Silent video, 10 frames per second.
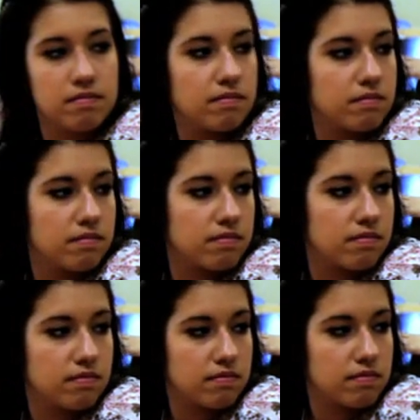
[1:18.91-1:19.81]

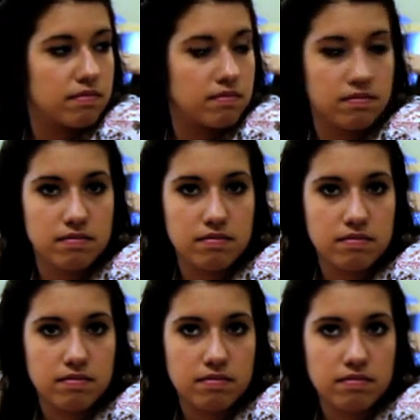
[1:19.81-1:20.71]

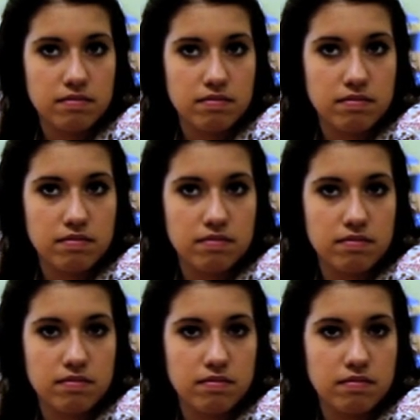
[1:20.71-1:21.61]

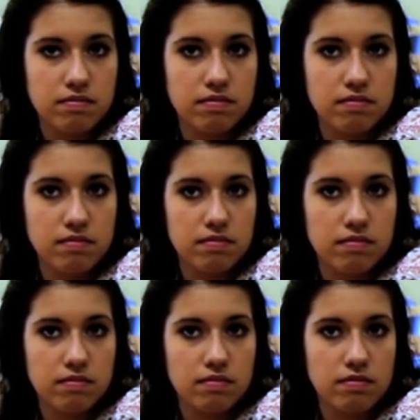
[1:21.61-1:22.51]

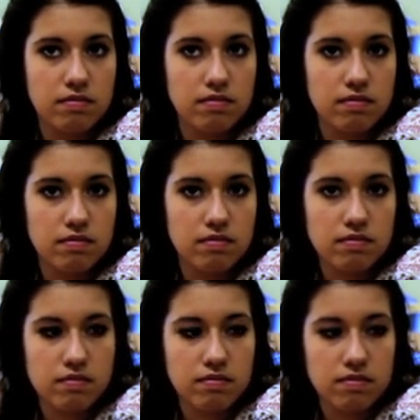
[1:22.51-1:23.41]

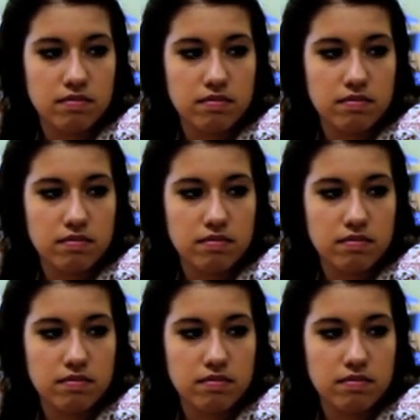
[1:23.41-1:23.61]
[no speech]